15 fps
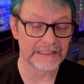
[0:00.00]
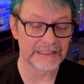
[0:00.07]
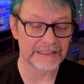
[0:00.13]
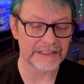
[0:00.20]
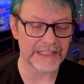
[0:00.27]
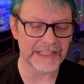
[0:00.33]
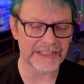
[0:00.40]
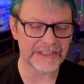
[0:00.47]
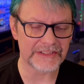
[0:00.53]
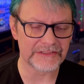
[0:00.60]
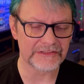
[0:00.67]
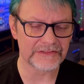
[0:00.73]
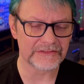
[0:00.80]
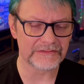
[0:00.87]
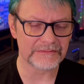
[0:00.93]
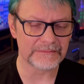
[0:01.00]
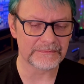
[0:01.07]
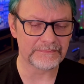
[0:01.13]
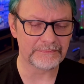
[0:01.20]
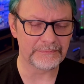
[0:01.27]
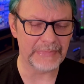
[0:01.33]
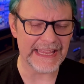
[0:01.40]
Just
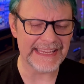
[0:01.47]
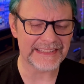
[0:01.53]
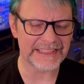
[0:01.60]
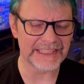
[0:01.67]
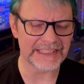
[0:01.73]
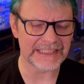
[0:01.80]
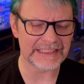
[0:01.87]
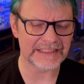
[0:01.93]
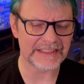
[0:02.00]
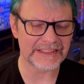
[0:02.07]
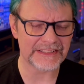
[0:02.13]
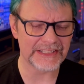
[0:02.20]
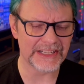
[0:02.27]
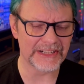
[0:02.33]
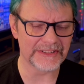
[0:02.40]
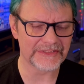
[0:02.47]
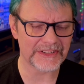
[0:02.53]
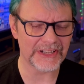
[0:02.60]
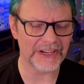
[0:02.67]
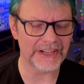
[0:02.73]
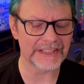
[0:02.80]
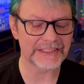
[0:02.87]
basic stuff
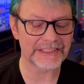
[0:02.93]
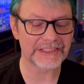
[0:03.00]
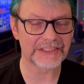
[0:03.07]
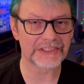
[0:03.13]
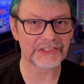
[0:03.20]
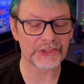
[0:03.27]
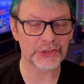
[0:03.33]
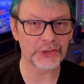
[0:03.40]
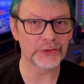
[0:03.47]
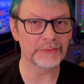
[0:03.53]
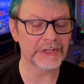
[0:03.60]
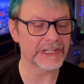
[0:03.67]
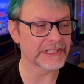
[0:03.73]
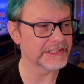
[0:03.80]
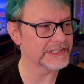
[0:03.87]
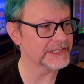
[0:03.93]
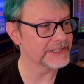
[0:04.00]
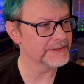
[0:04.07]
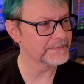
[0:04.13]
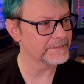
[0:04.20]
costs too much.